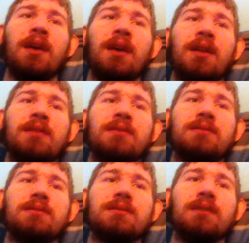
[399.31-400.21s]
and
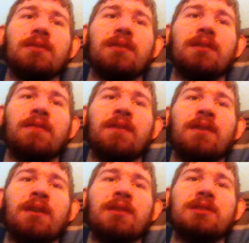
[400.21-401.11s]
secretive and
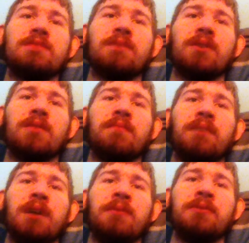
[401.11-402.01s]
hunts small
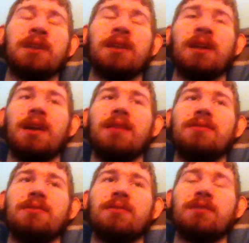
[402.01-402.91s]
mammals at night,
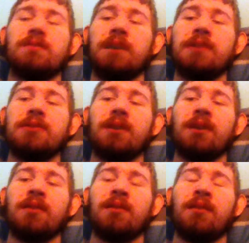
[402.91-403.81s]
so it's basically
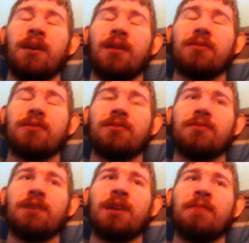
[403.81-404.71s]
a
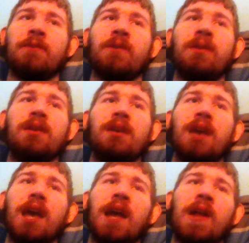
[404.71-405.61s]
nocturnal animal,
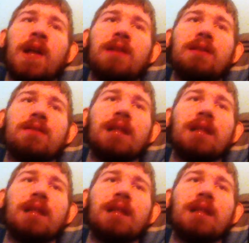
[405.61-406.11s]
and it